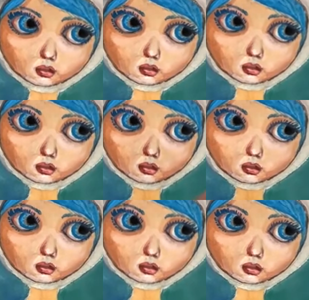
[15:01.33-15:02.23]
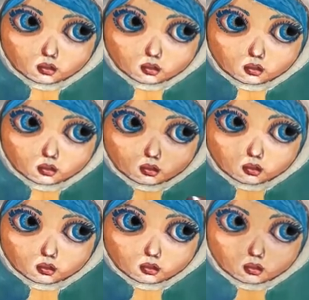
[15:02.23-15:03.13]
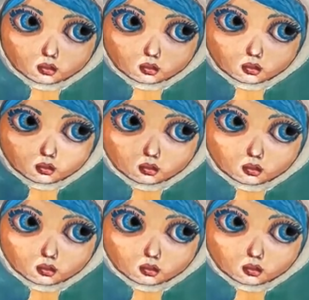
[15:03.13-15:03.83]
(silence)